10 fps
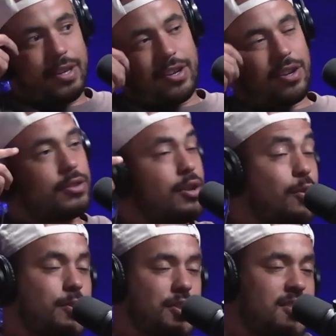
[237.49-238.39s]
And they're not
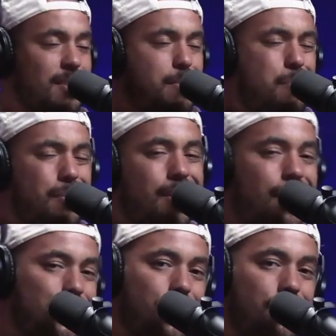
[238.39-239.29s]
always just going to be
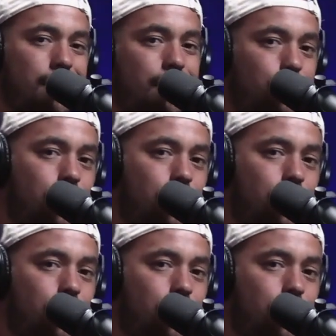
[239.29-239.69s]
podcast shows.